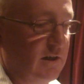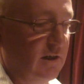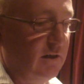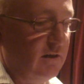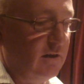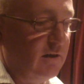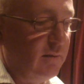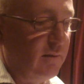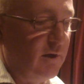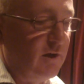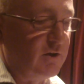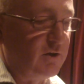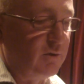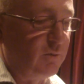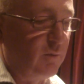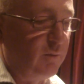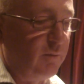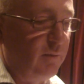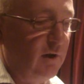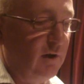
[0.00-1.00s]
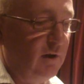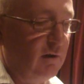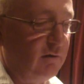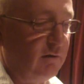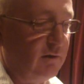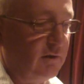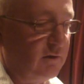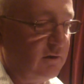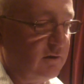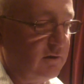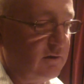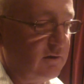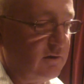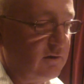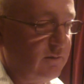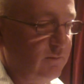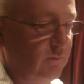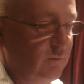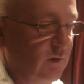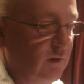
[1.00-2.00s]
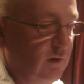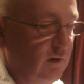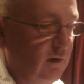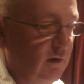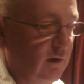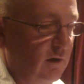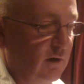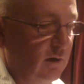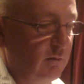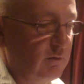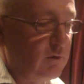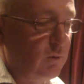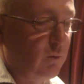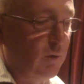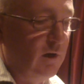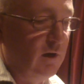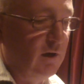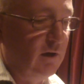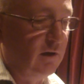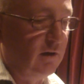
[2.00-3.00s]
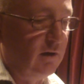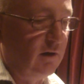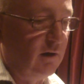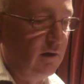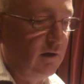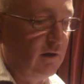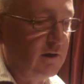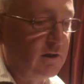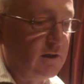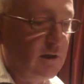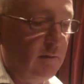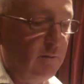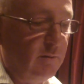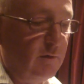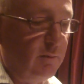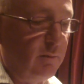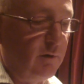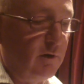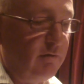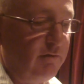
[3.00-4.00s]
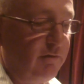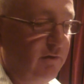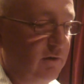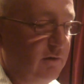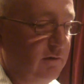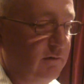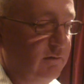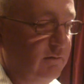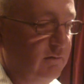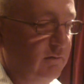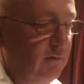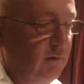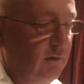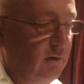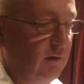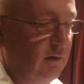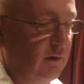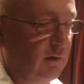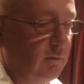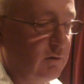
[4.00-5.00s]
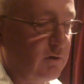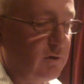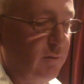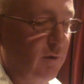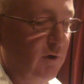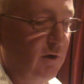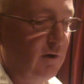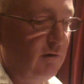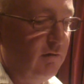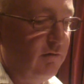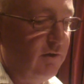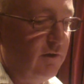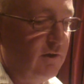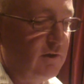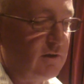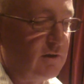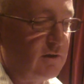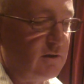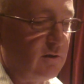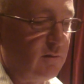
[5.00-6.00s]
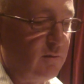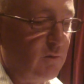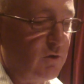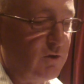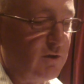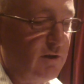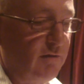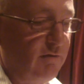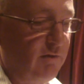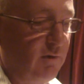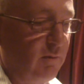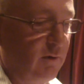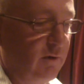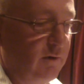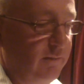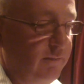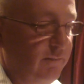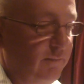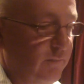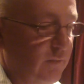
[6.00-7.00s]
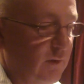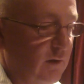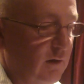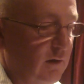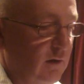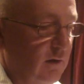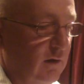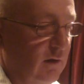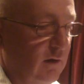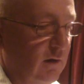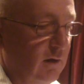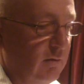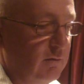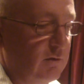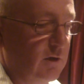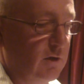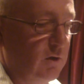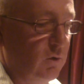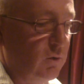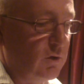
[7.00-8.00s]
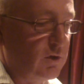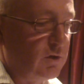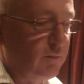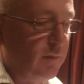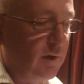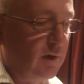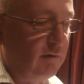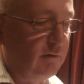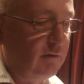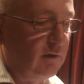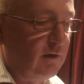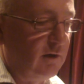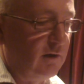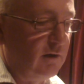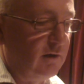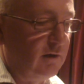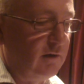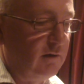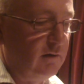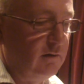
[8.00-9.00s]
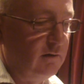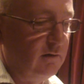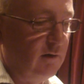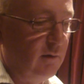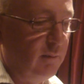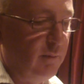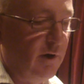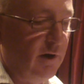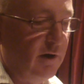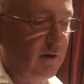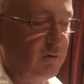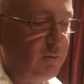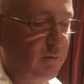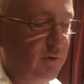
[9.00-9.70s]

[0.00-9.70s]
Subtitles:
did, I imagine, with many of the others. And it was a weekly thing, and he seemed to bring fun. There were smiling faces on most everyone. He was the newest man of the clot, a parish